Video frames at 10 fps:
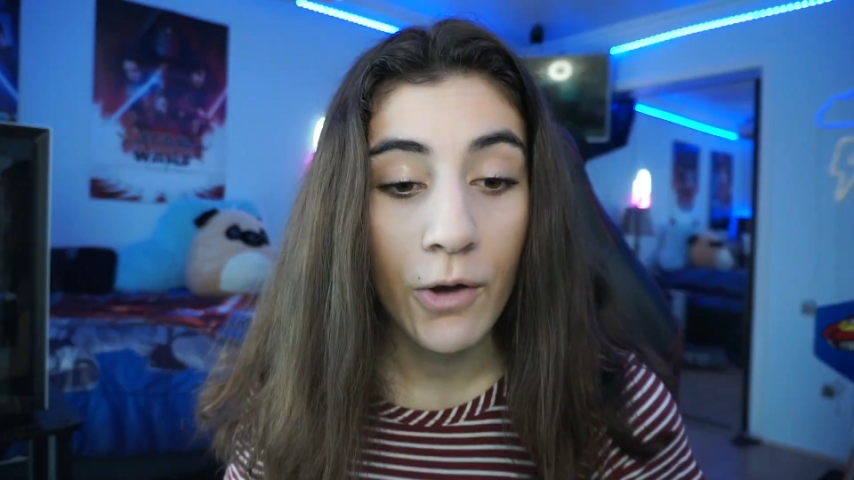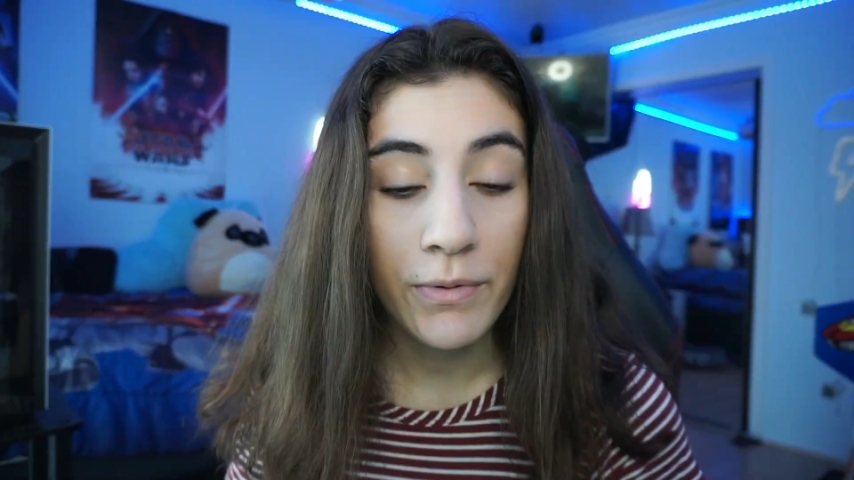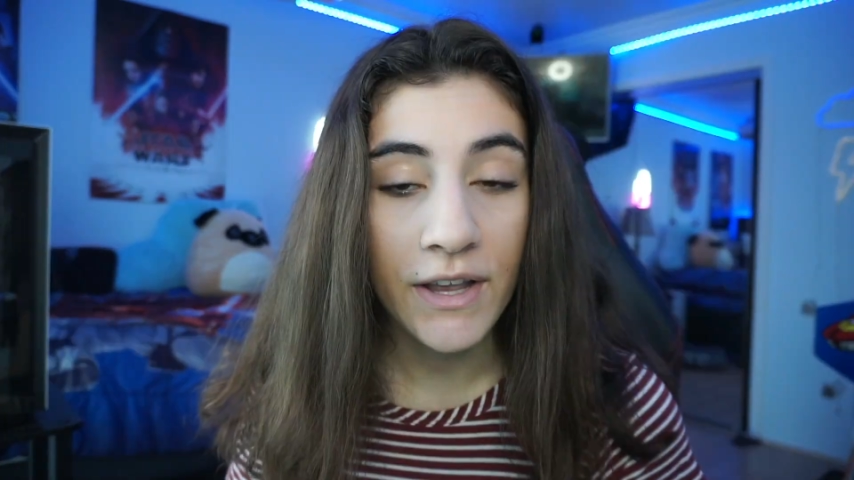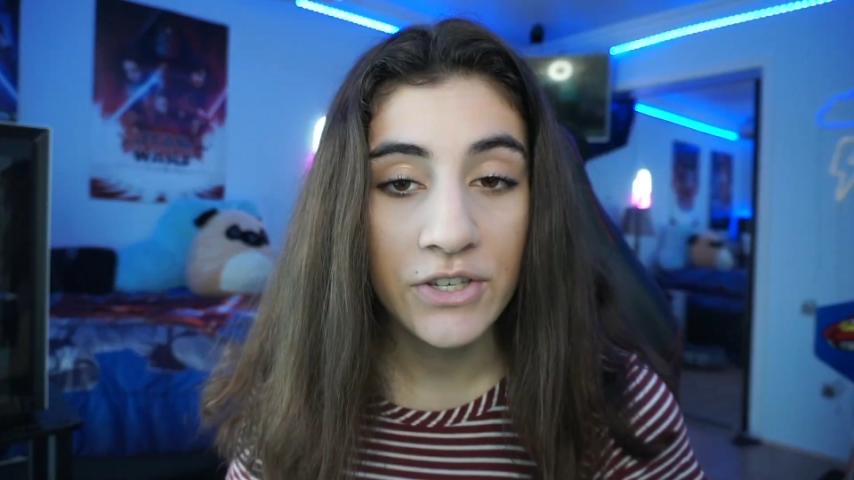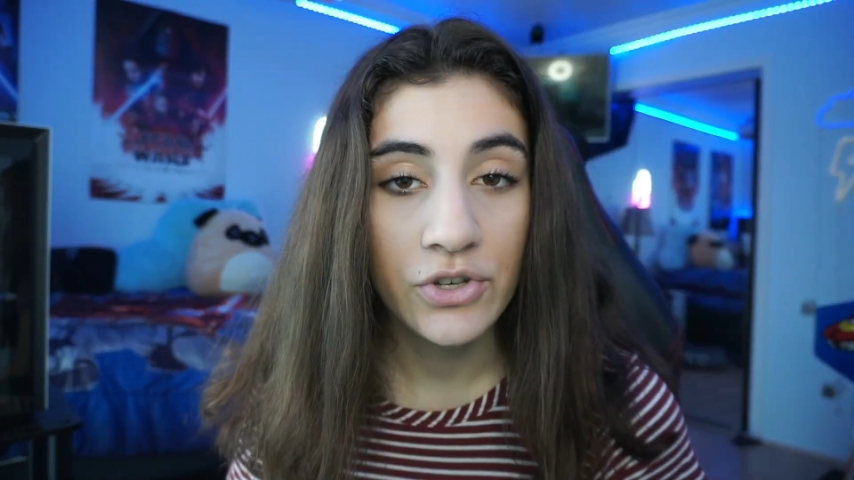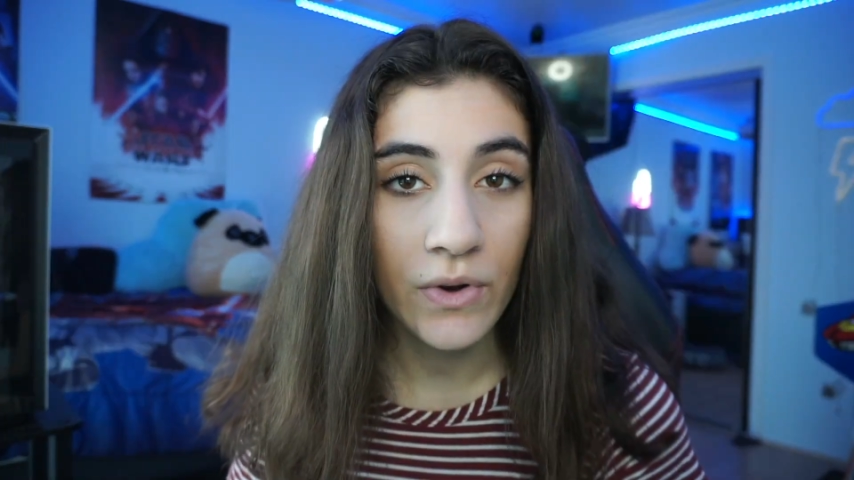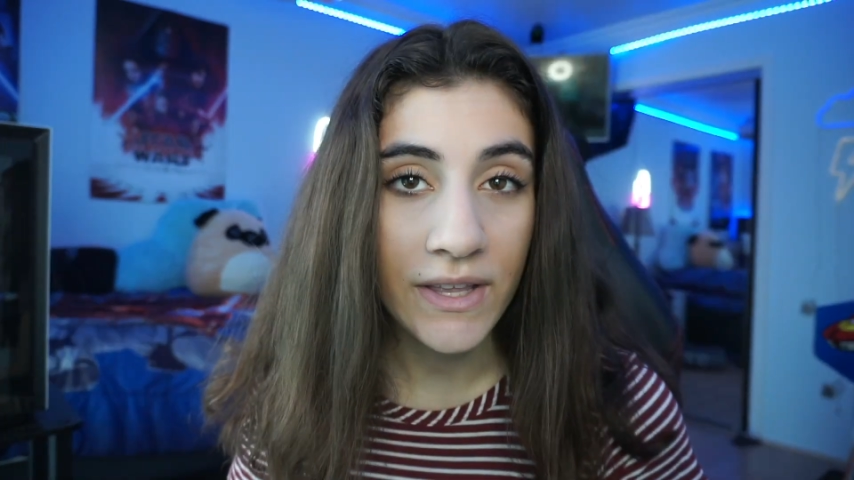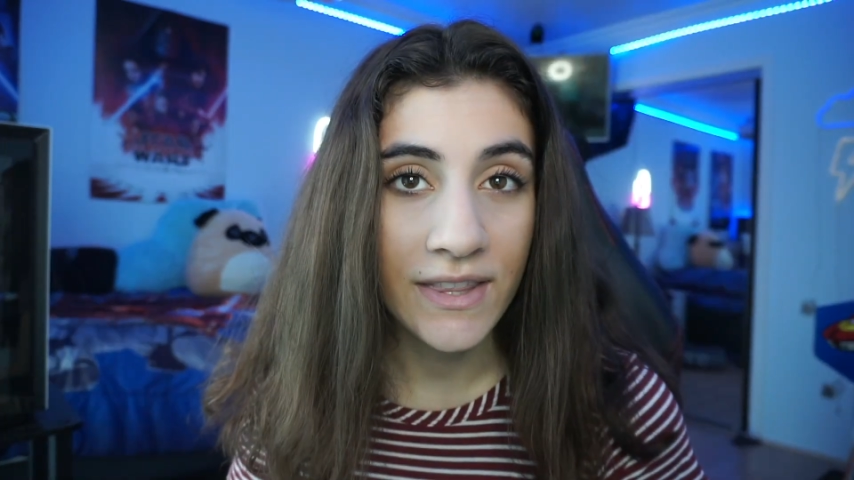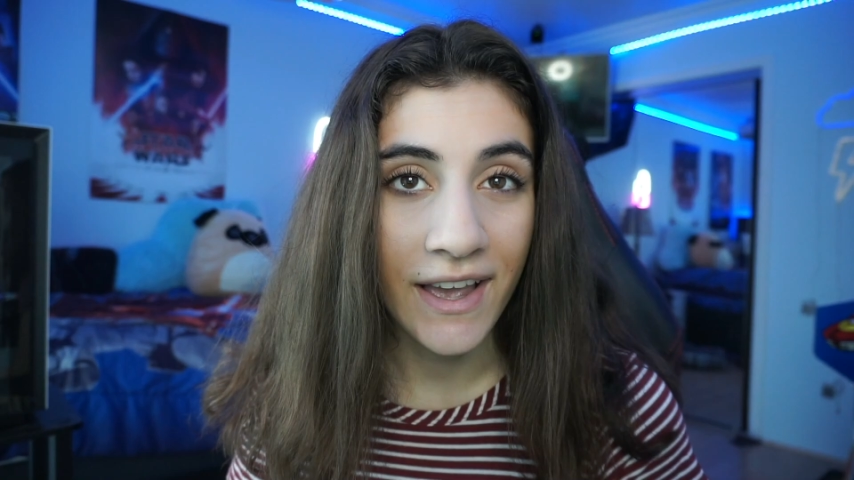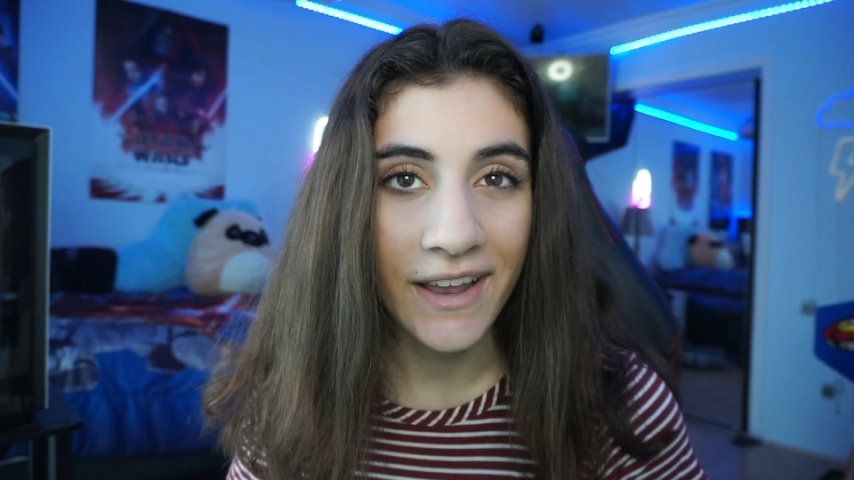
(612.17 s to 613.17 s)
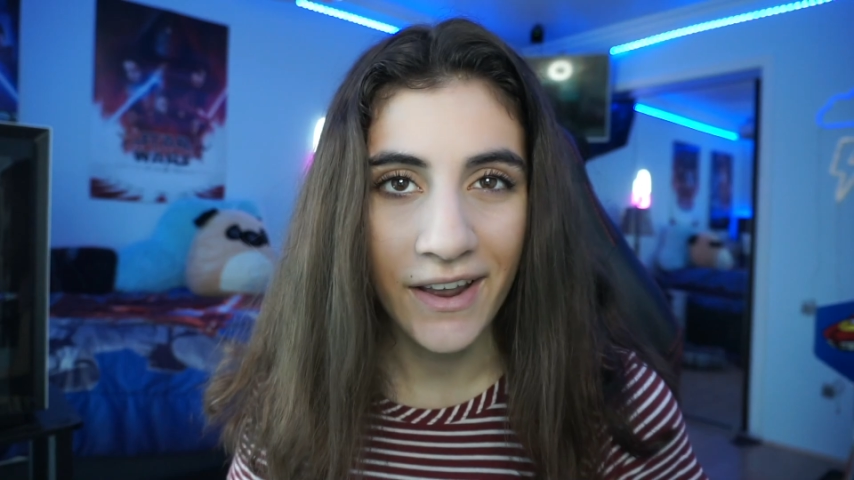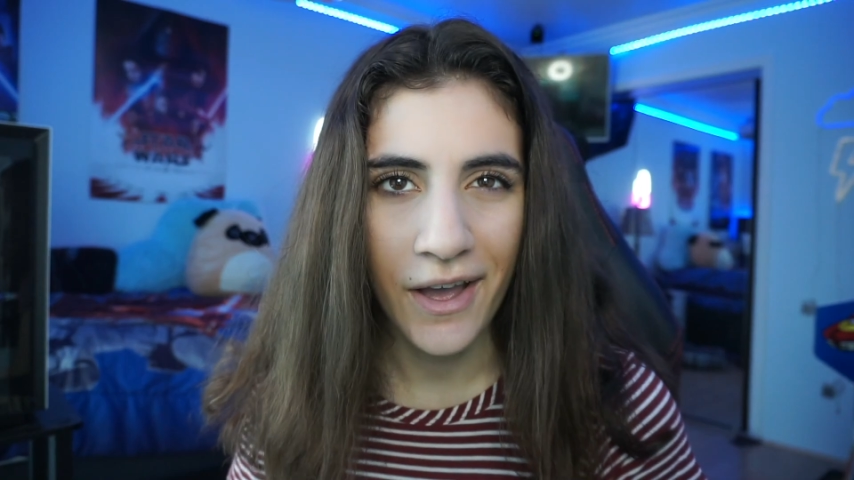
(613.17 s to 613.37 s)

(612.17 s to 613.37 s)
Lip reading: I hope you guys enjoyed that.